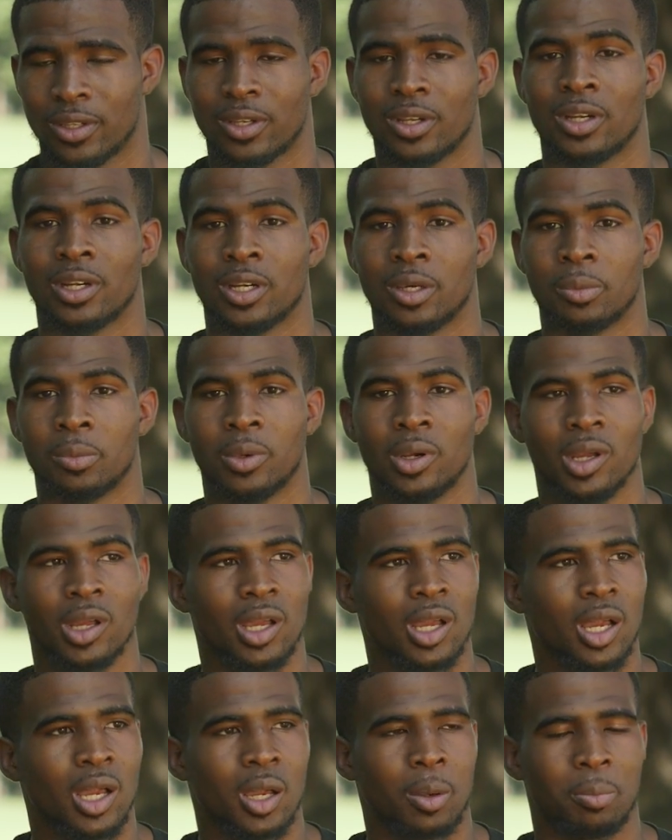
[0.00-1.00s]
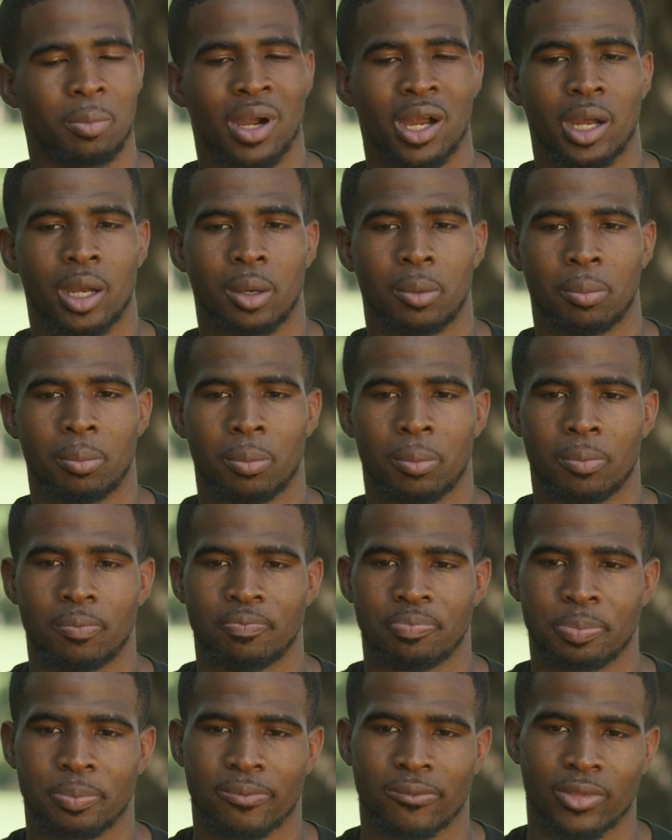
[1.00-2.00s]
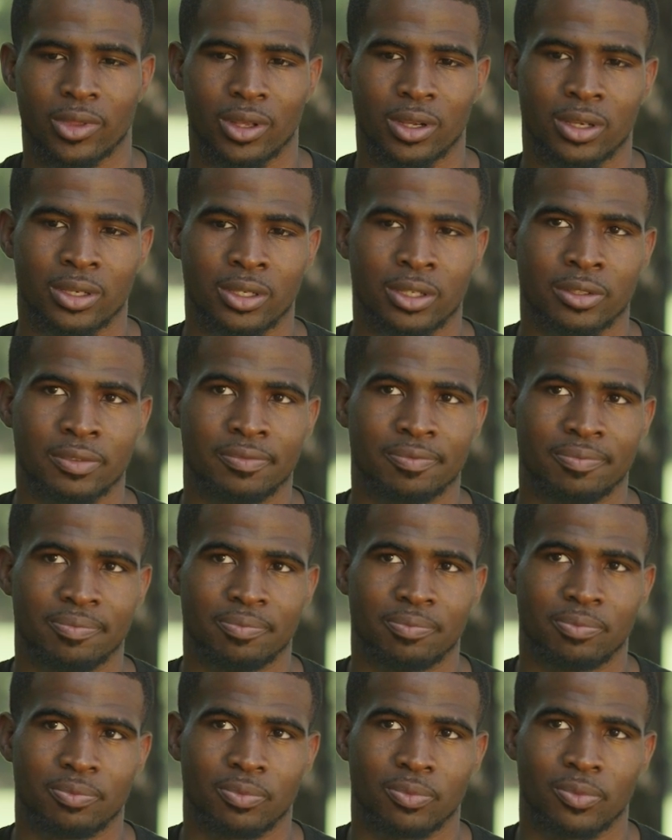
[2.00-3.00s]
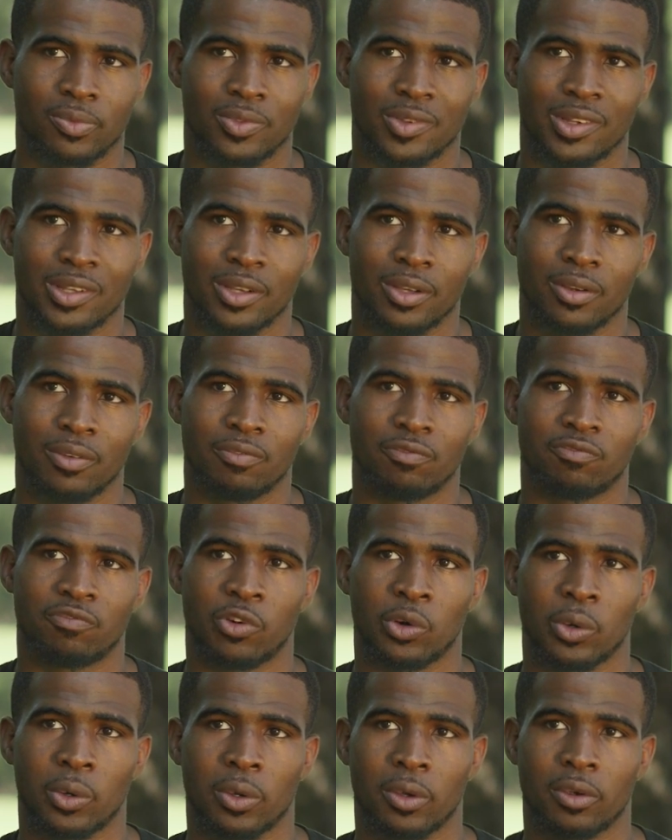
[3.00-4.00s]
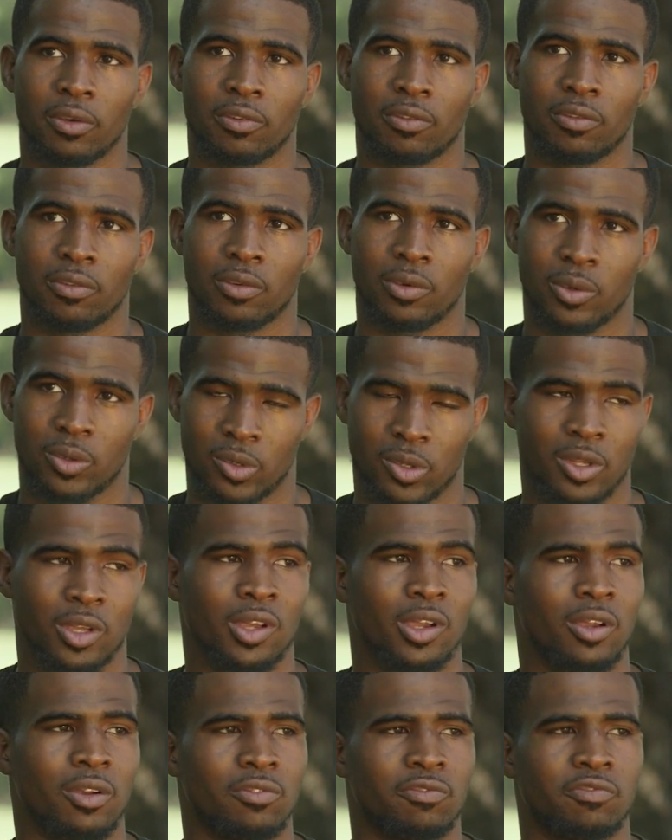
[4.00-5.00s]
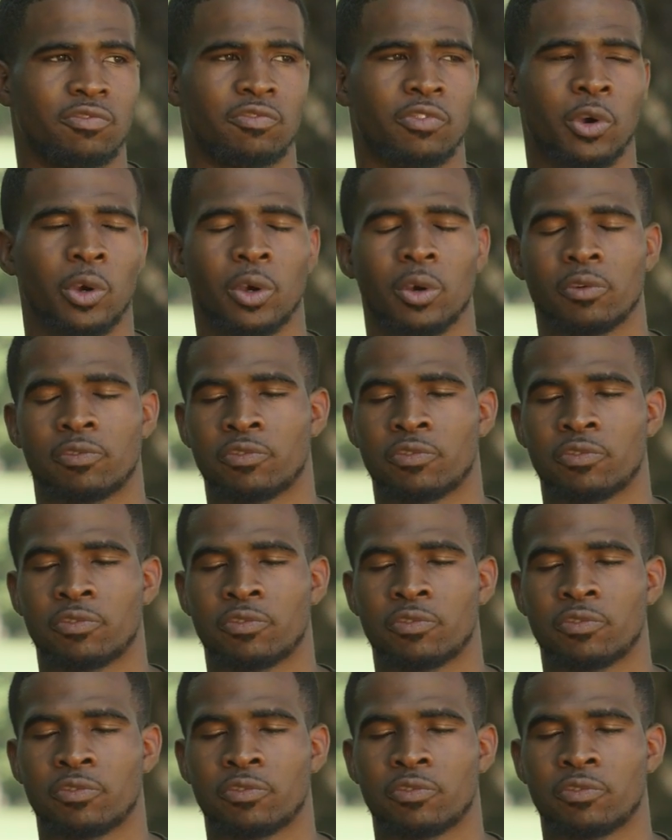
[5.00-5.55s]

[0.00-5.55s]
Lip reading: We'll kind of wait for this to pass, but what are you trying to accomplish by teaching them the game of basketball?